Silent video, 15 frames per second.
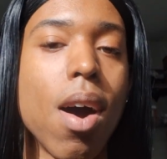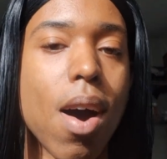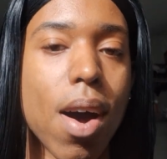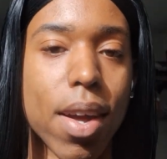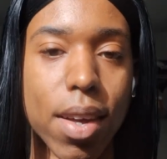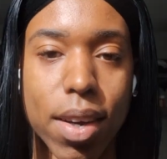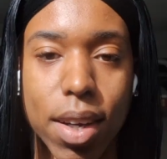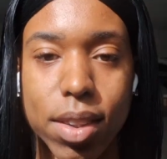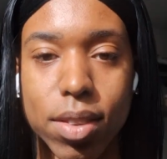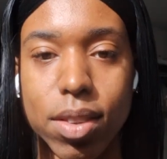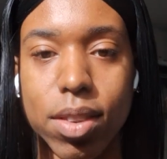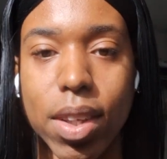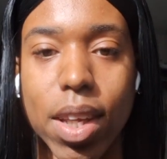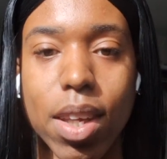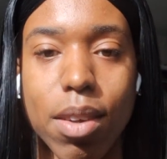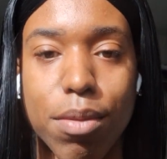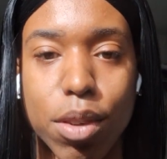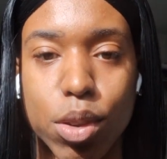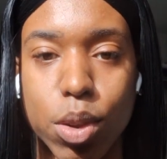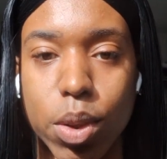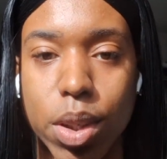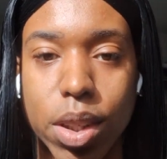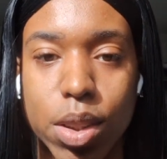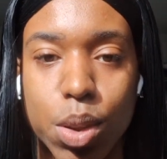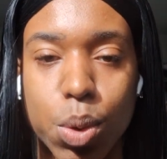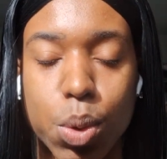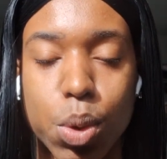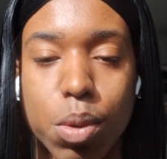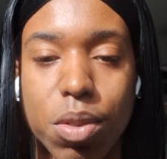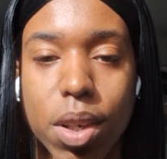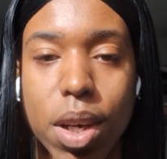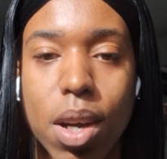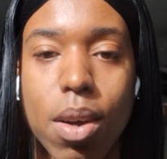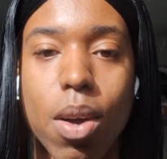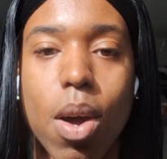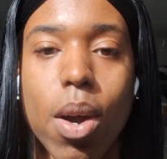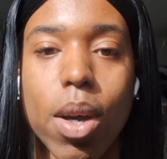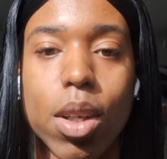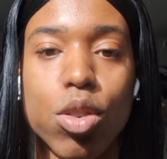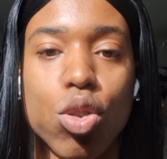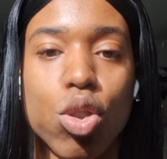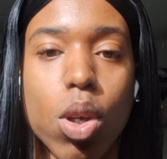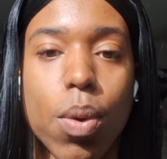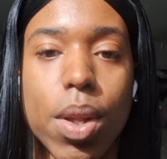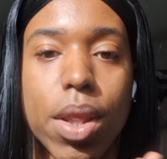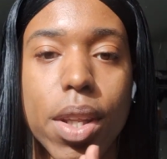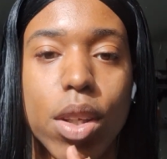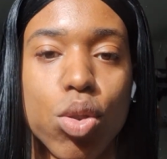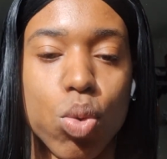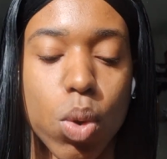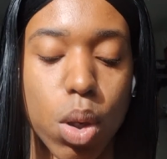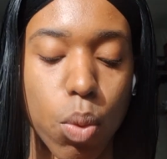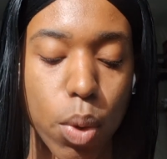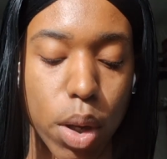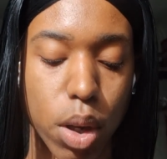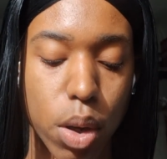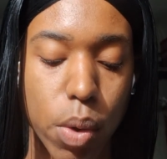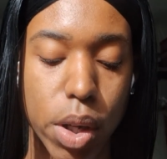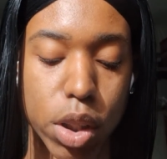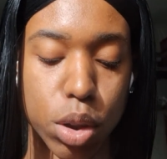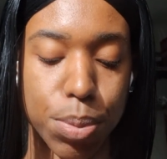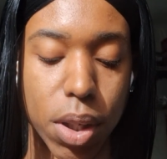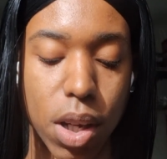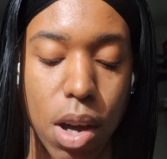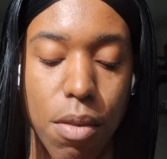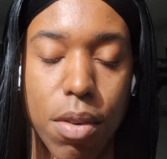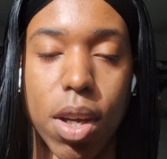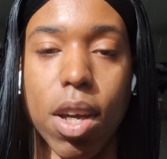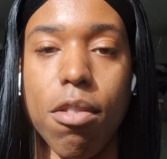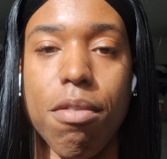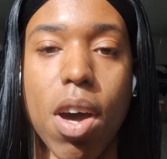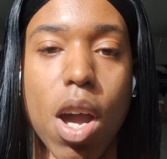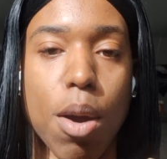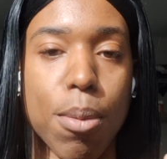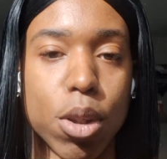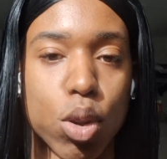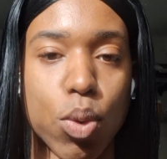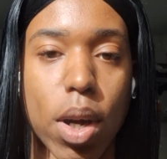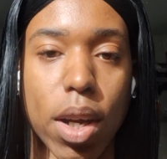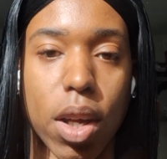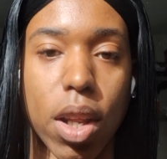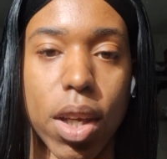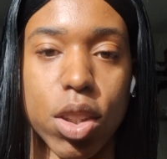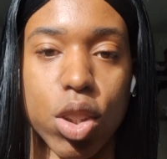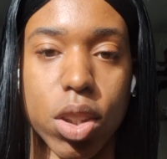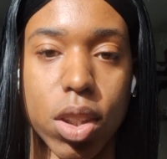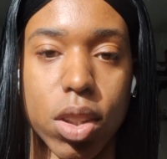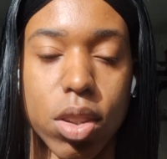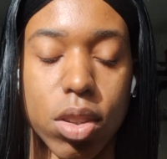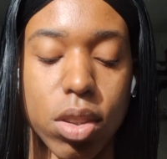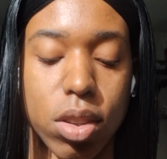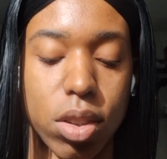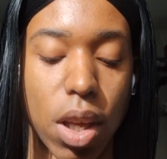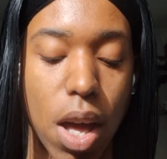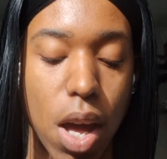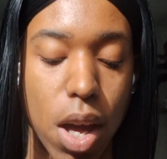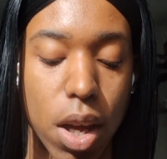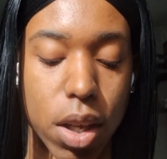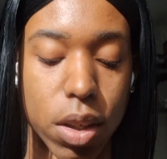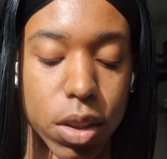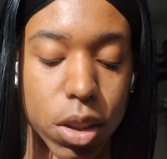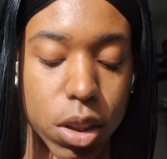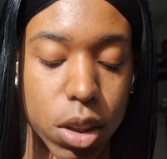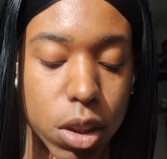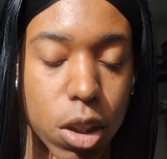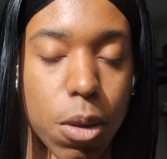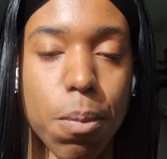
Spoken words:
Hi guys, and thank you for tuning in to a new video. Alright, so in this one we are going to be covering environmental regulations, and